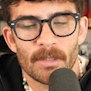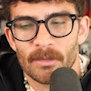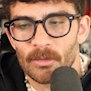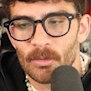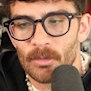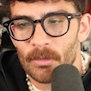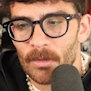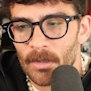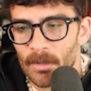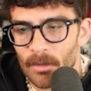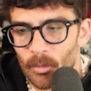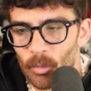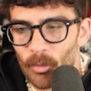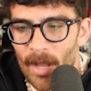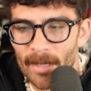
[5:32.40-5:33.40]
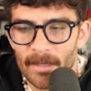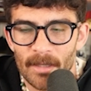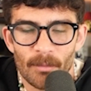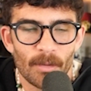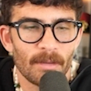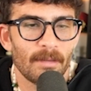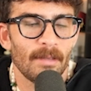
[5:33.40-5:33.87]
to
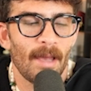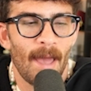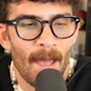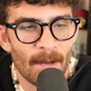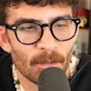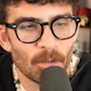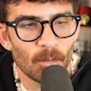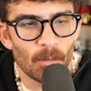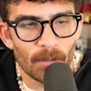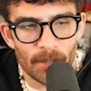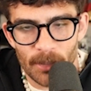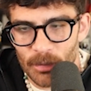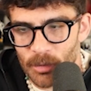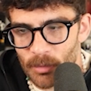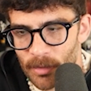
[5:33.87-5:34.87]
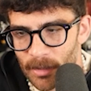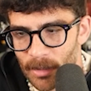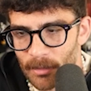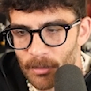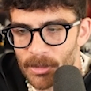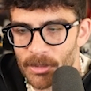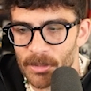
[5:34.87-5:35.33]
reckon with the actual issue
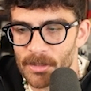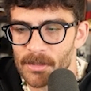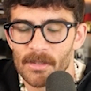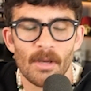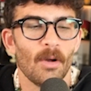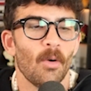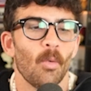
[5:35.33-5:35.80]
here, which is,